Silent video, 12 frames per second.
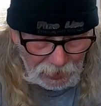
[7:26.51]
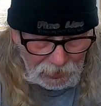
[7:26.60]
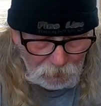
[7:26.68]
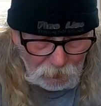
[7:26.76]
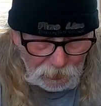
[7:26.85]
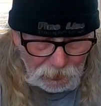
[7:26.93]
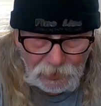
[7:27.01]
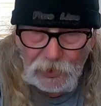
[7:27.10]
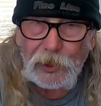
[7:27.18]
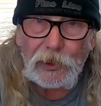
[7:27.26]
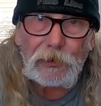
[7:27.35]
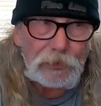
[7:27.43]
in handy
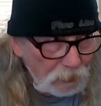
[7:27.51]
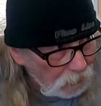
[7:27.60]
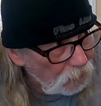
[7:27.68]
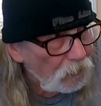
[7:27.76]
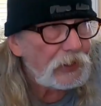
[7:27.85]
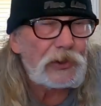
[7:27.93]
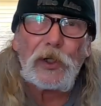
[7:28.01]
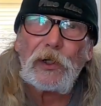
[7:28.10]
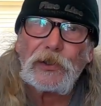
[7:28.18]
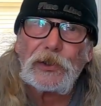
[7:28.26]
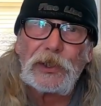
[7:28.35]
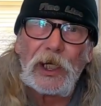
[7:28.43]
when,
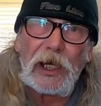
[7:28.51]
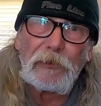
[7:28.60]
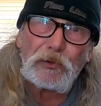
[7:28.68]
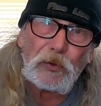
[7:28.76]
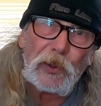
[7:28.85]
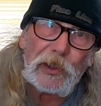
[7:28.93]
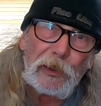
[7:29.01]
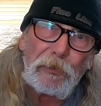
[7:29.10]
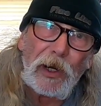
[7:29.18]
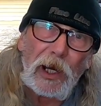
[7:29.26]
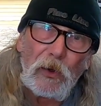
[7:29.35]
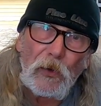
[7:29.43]
recharging time's really a
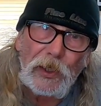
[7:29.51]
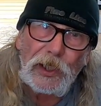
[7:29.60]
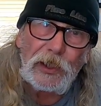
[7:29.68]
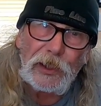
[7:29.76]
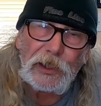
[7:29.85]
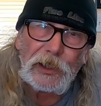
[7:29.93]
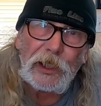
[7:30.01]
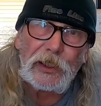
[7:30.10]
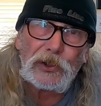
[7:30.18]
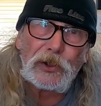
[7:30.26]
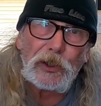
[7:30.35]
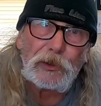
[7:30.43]
priority. You need to get
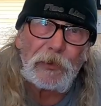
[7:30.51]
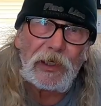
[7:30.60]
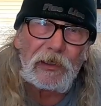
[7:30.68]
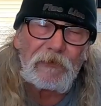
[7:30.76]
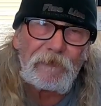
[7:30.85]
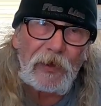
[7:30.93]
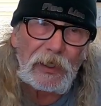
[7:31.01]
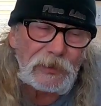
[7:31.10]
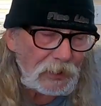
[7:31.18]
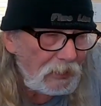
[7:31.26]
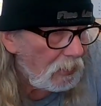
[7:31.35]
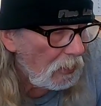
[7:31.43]
it charged back up
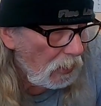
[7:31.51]
fast.